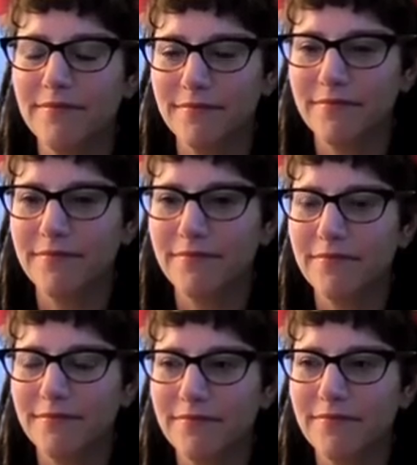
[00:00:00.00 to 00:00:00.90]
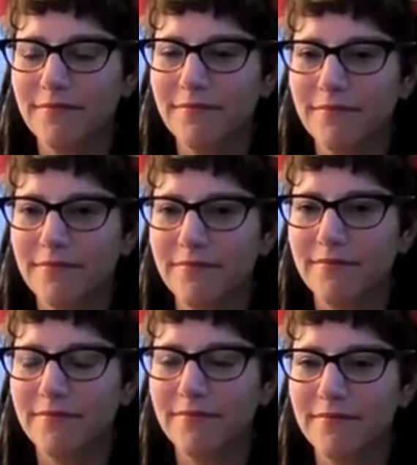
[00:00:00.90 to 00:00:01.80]

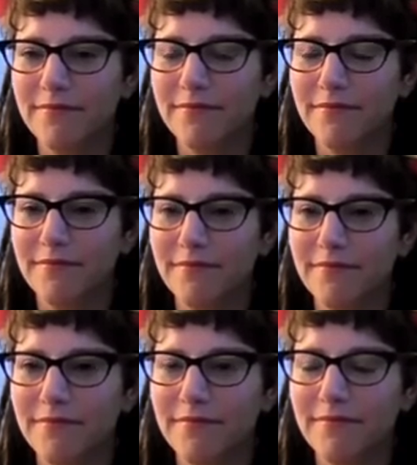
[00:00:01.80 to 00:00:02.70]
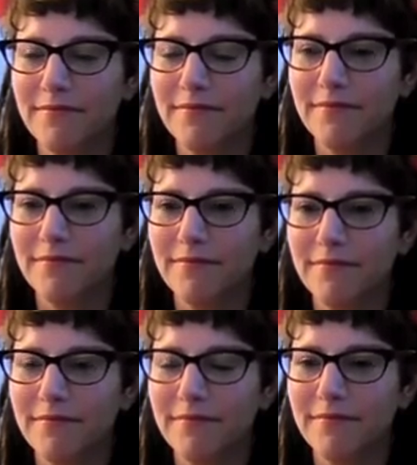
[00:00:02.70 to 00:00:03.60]

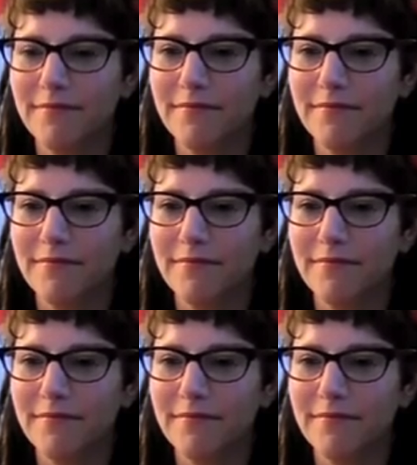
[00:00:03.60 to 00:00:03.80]
[no speech]